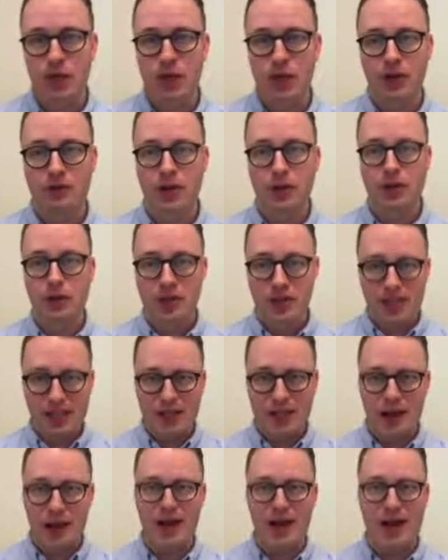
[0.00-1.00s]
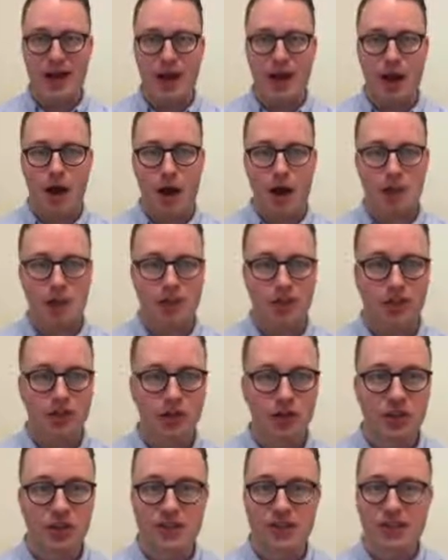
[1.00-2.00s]
And if you click on that option, you're
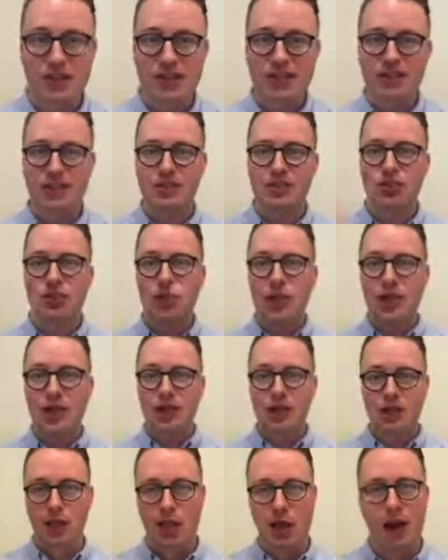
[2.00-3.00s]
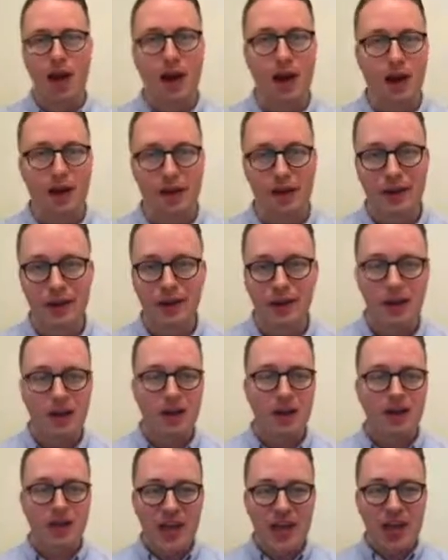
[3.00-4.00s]
going to see this great log
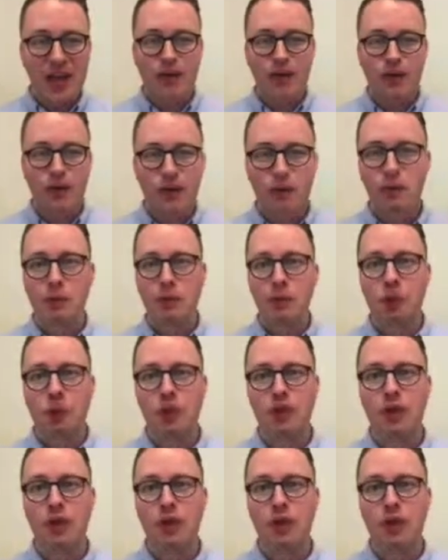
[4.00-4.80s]
of every report